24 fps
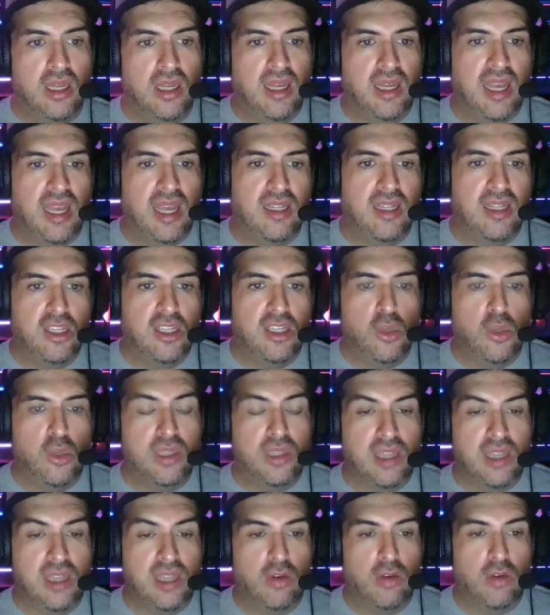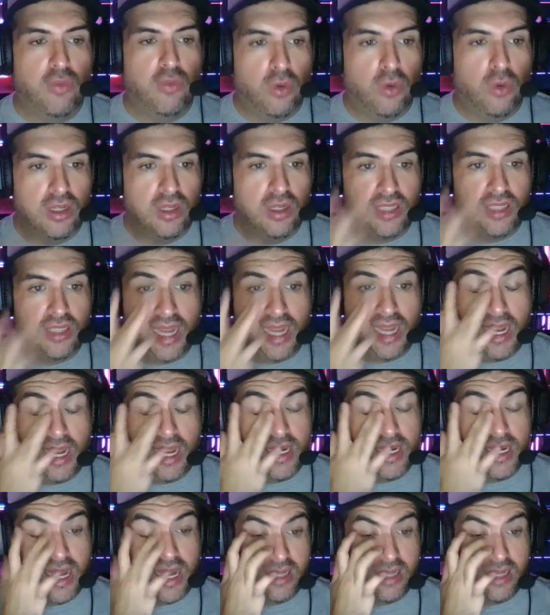and the U.S. Air Force
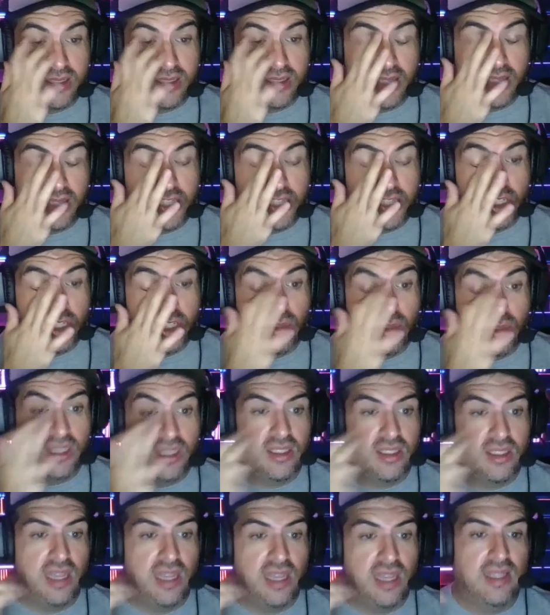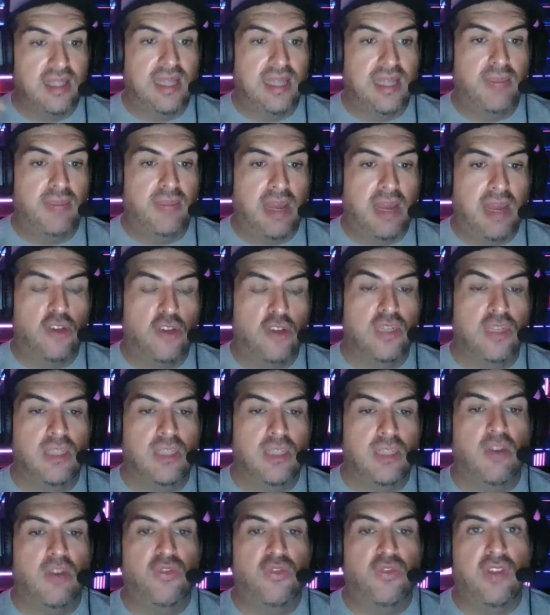and NASA, they generally say that that boundary is
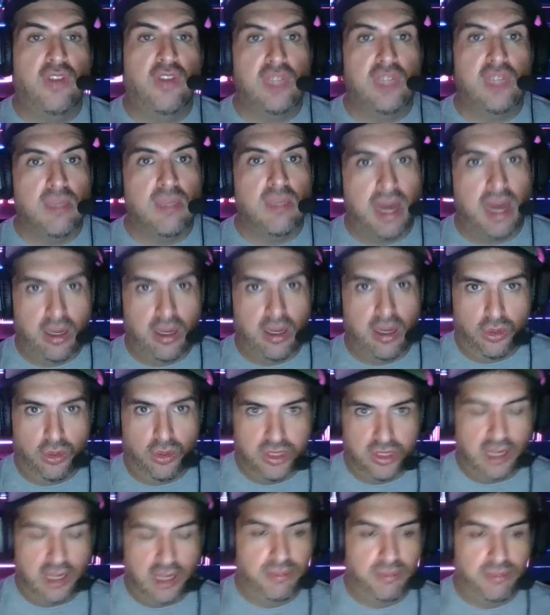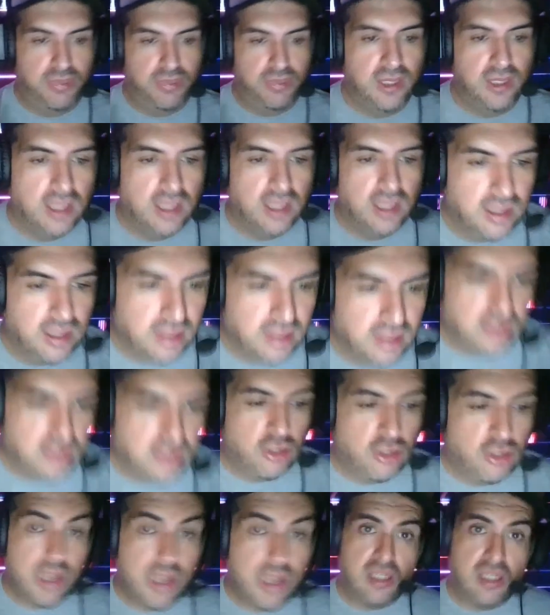about 50 miles up.
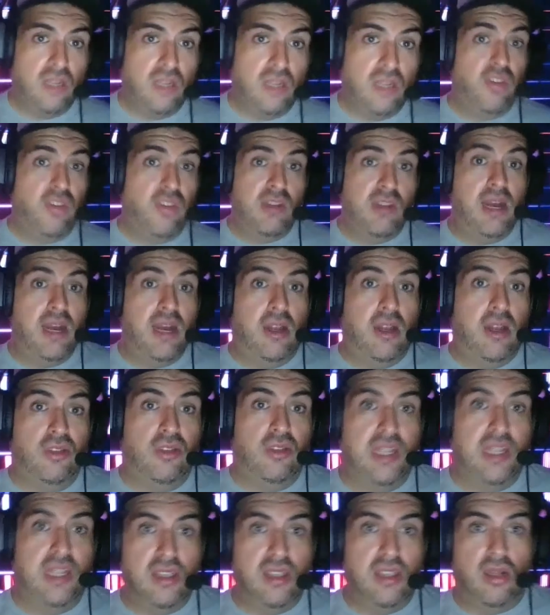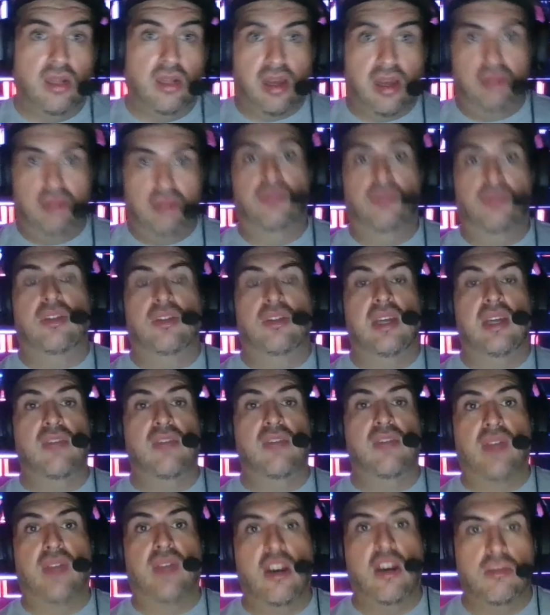So basically 50 miles, that's a lot of
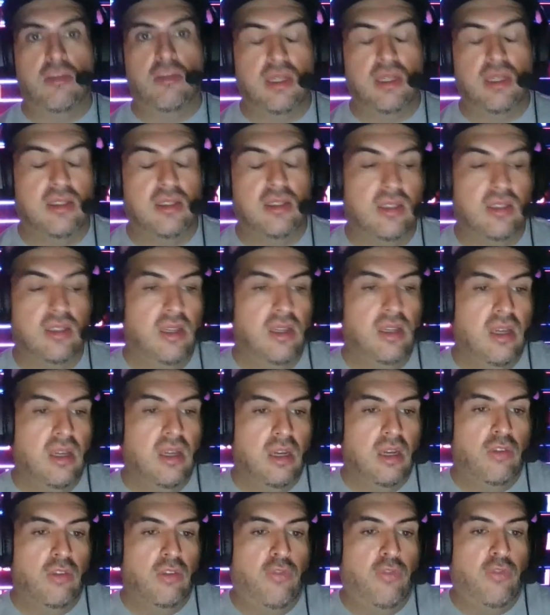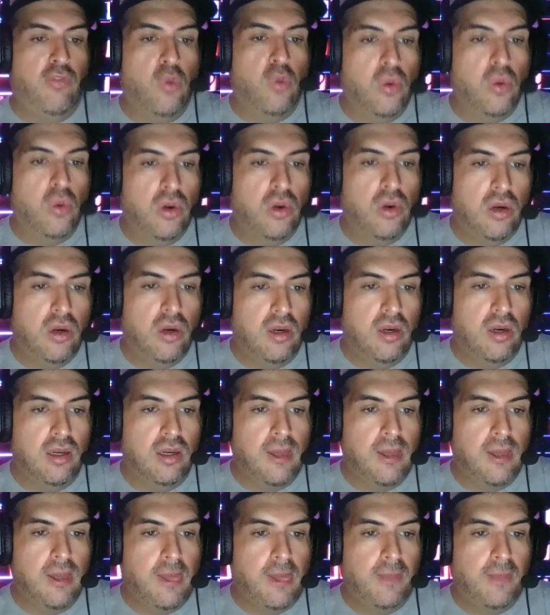environment
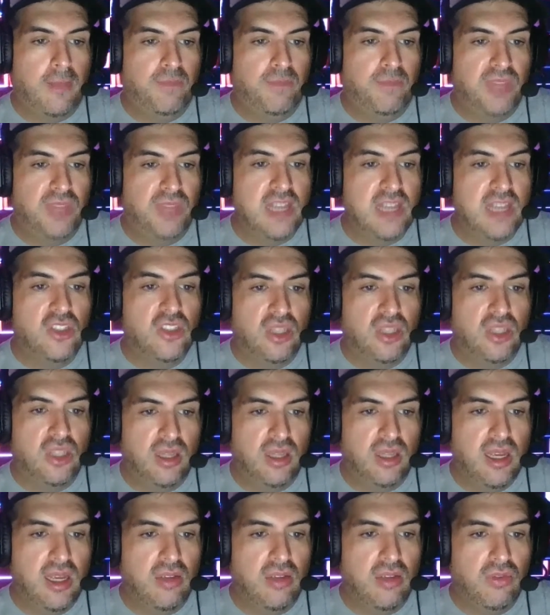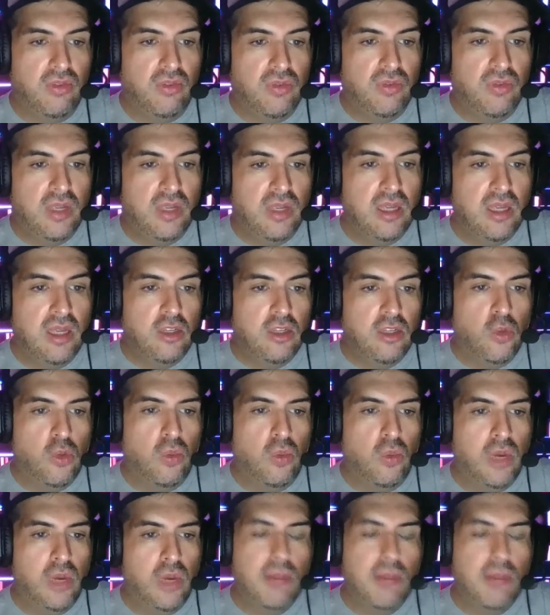for things to live.
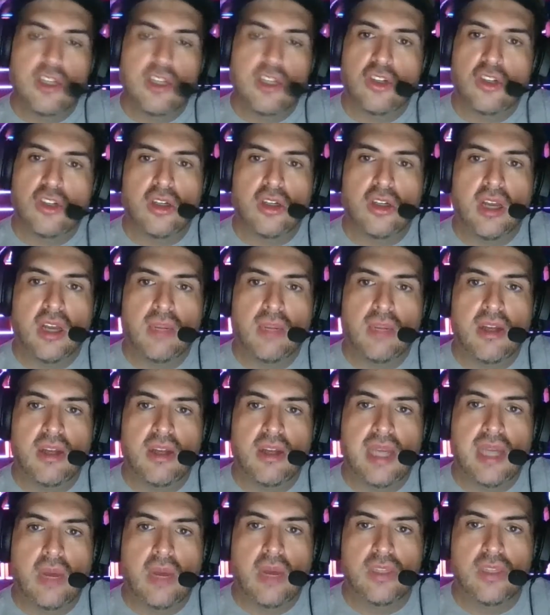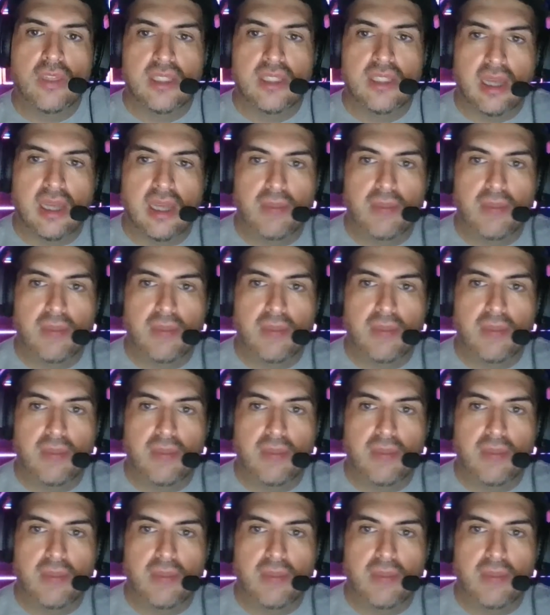What I'm going to start talking about now is the